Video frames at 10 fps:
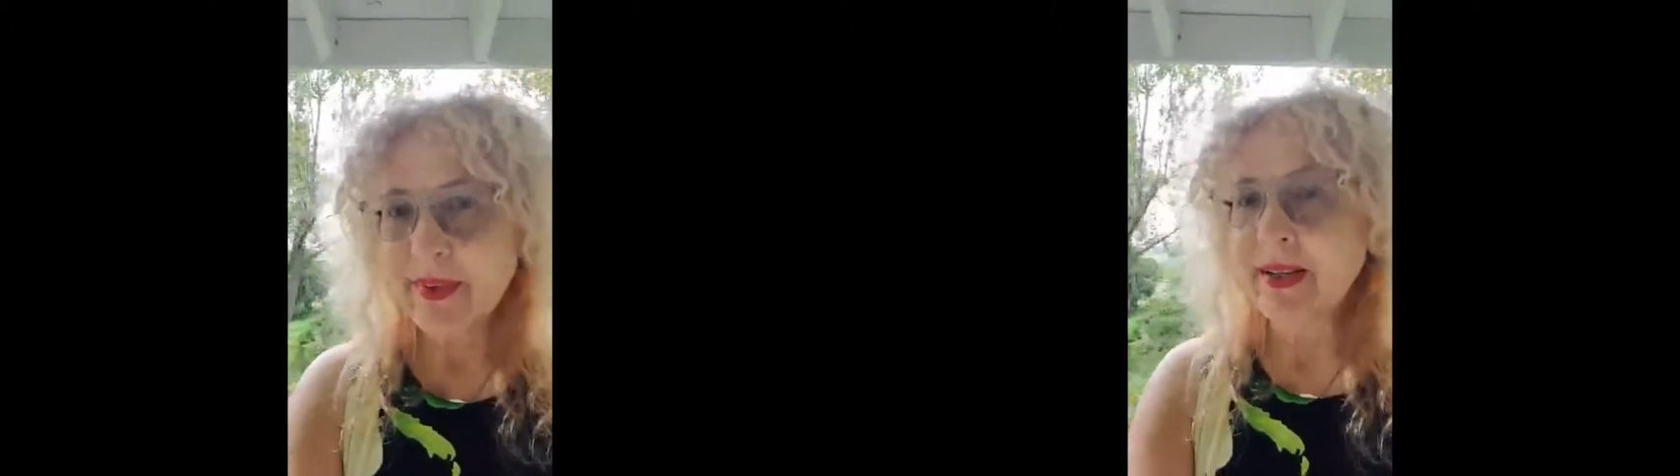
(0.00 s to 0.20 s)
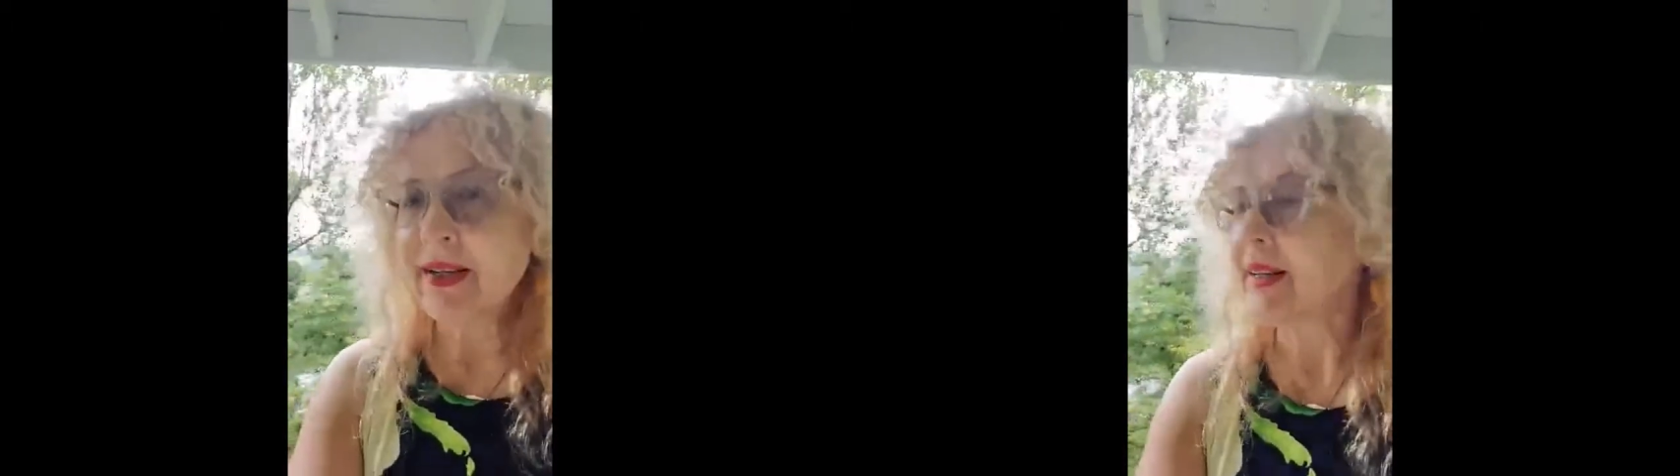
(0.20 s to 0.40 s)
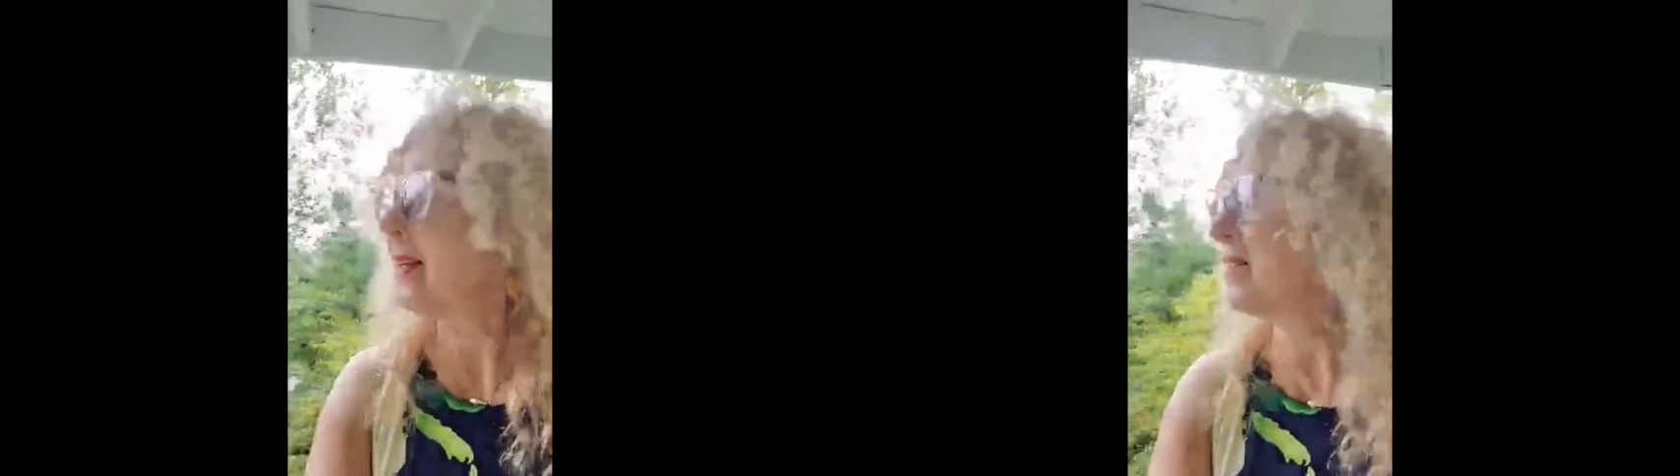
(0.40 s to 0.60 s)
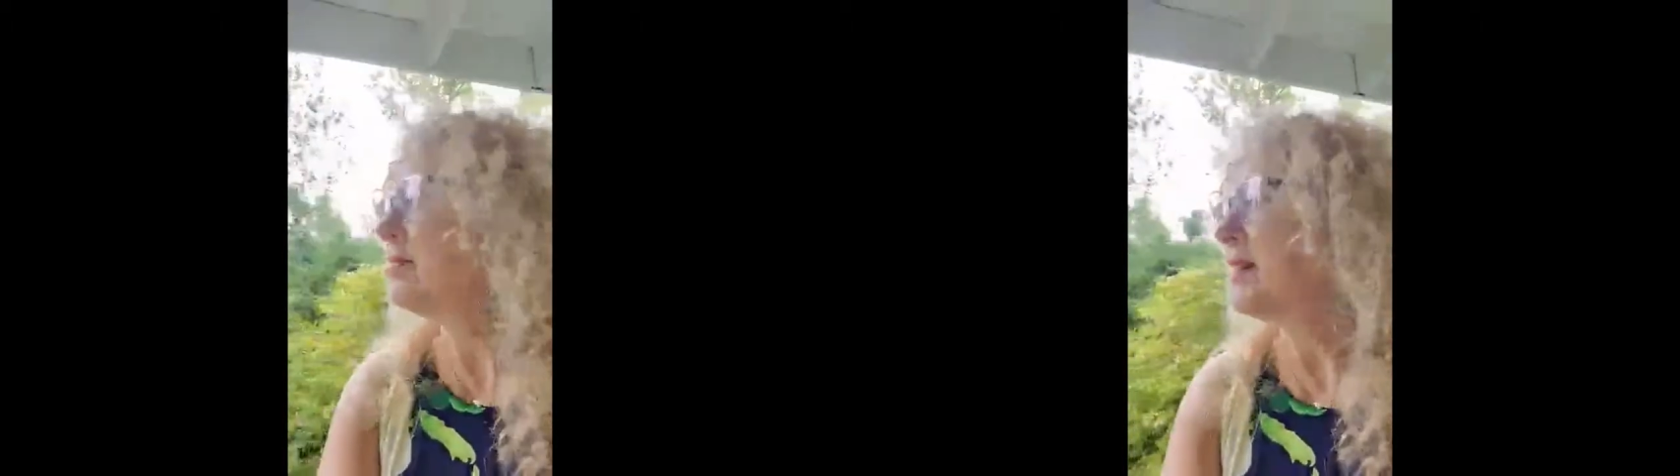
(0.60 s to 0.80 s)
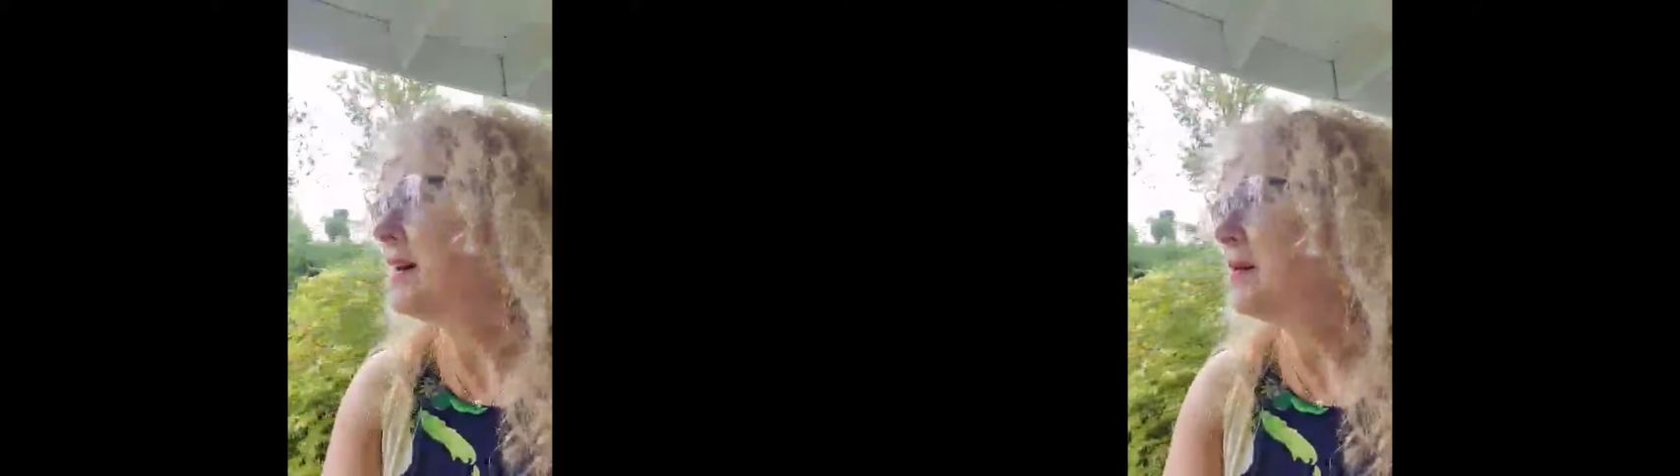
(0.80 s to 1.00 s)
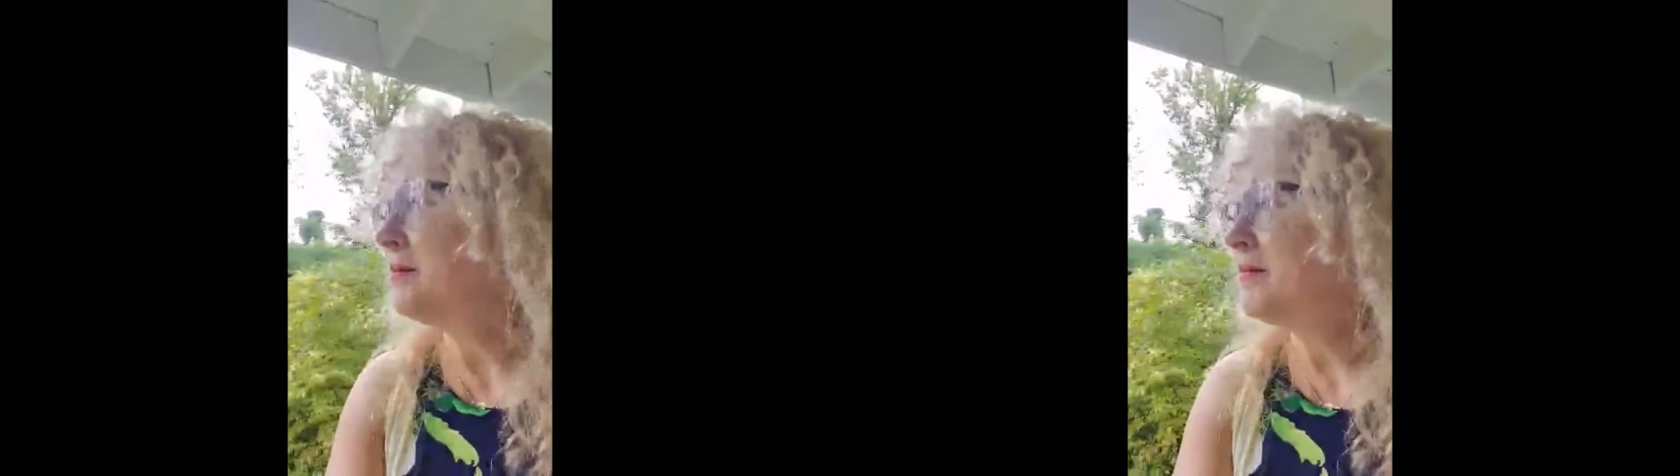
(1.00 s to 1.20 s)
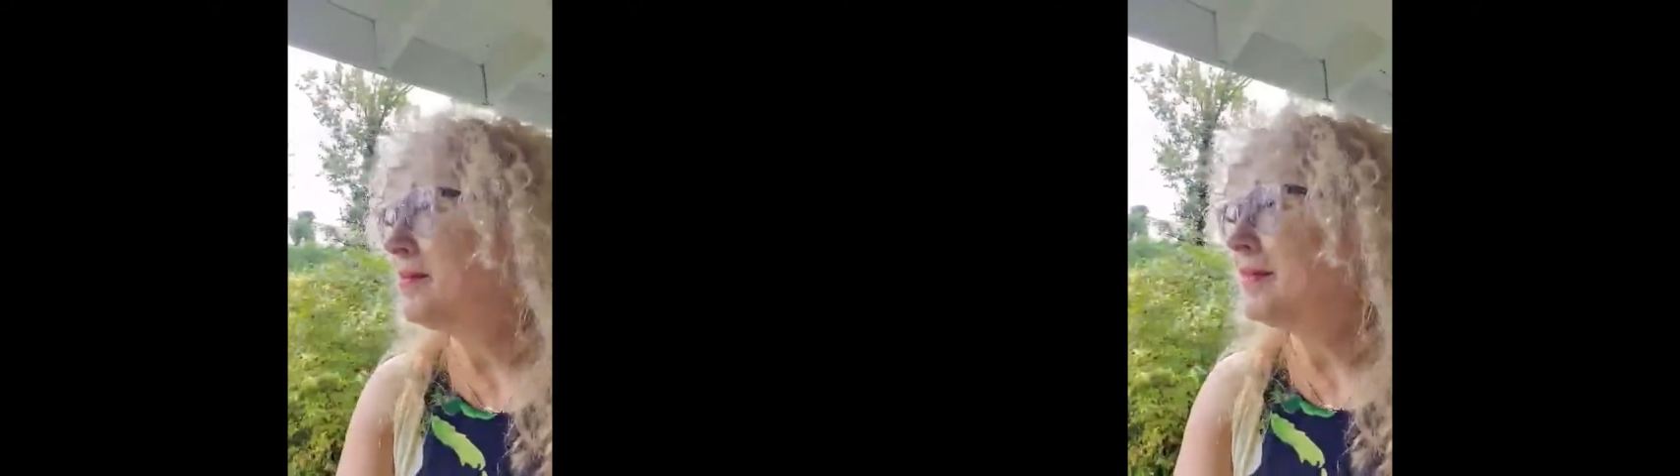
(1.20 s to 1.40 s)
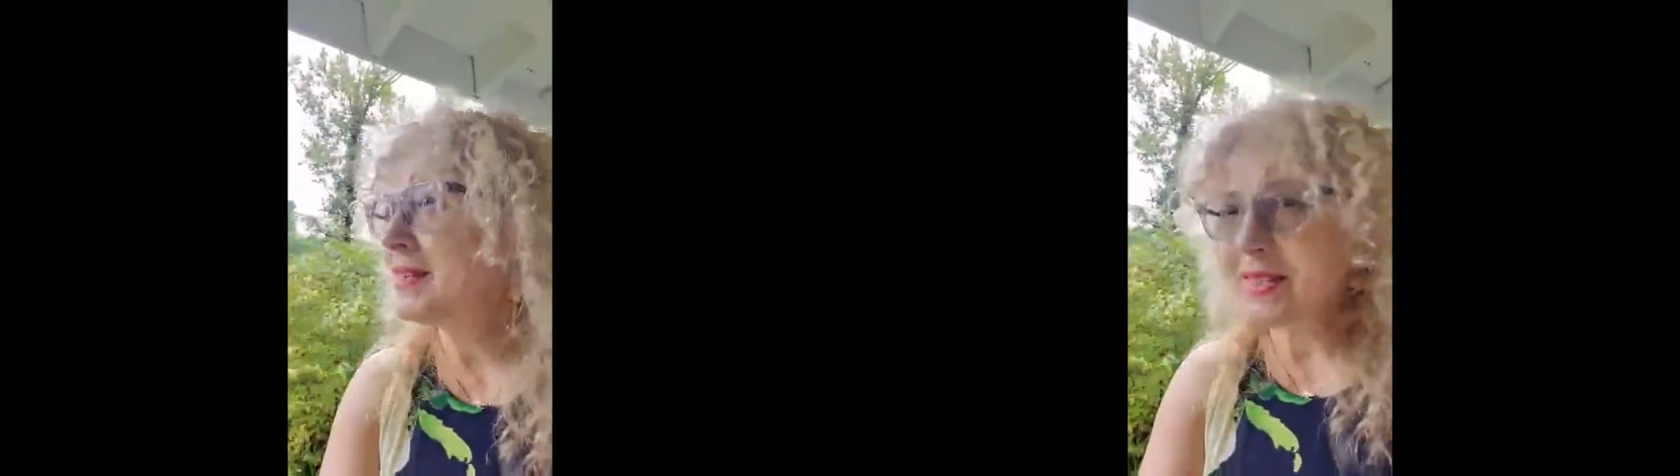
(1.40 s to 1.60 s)
I have come,
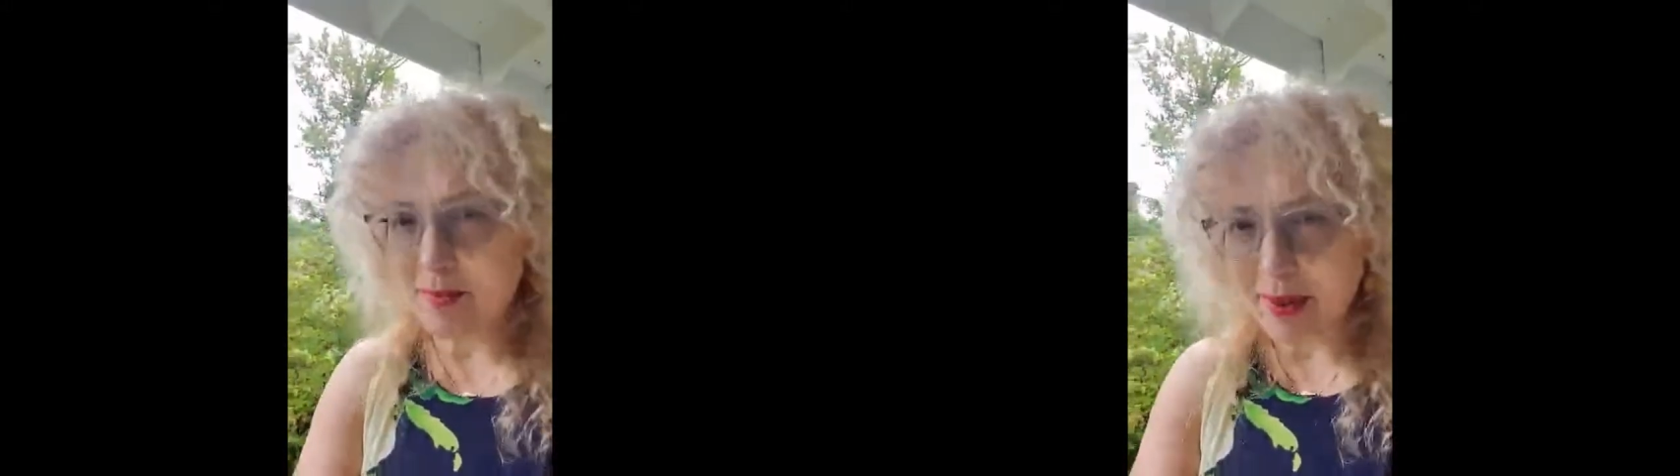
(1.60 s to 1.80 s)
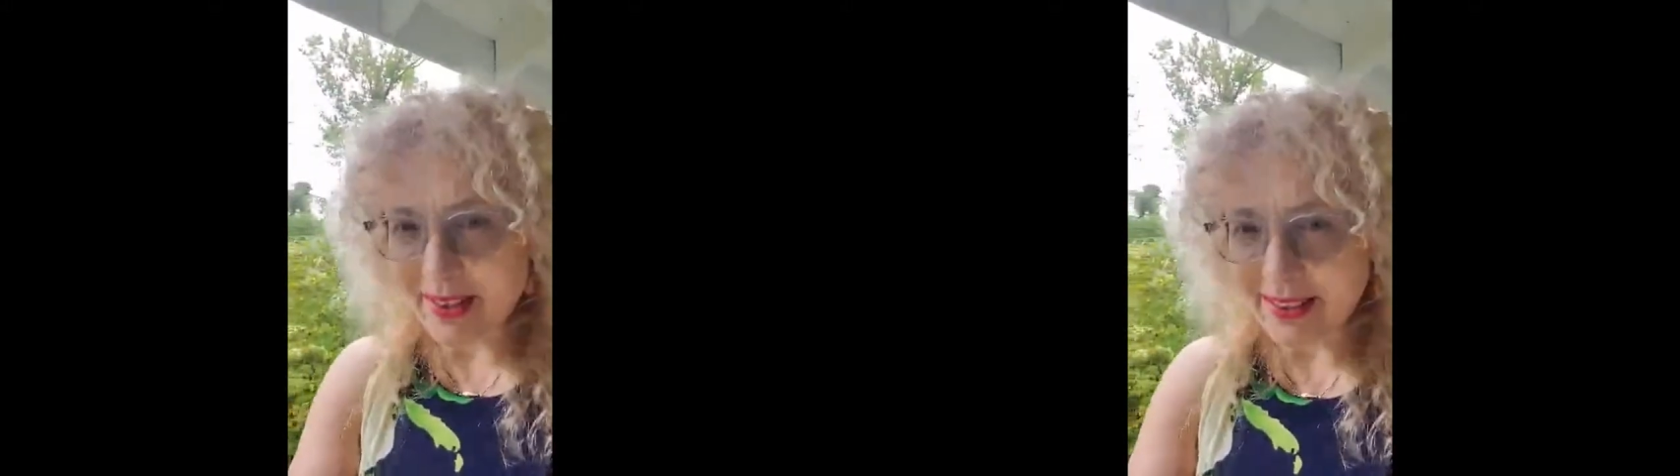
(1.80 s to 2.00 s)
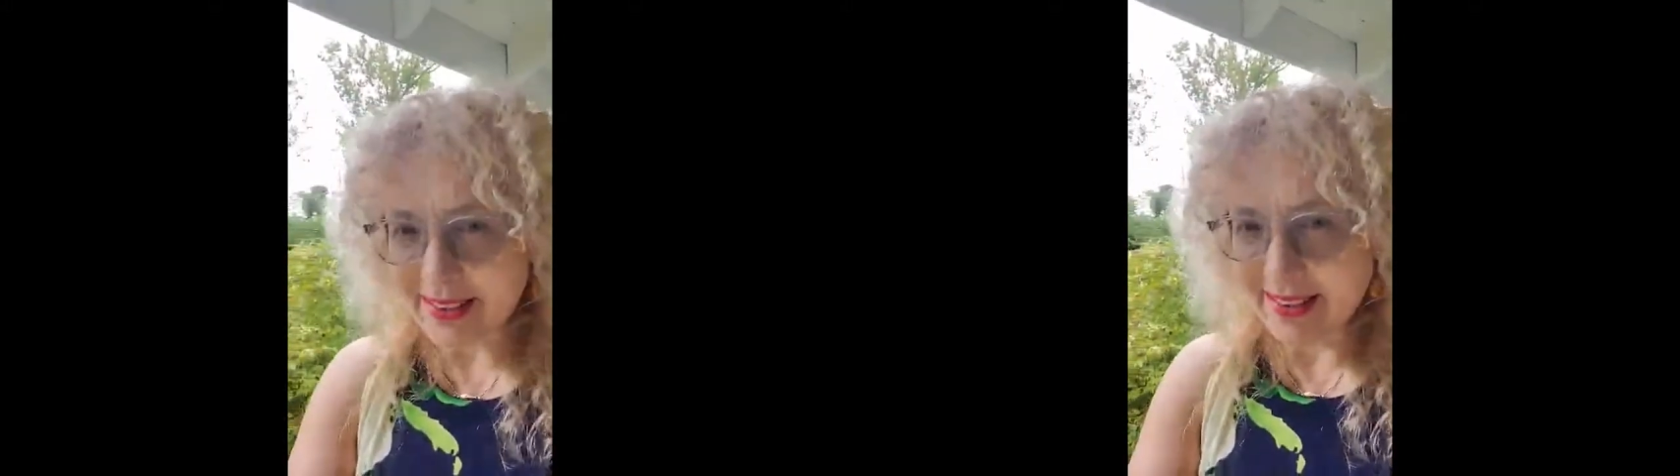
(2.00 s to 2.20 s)
despite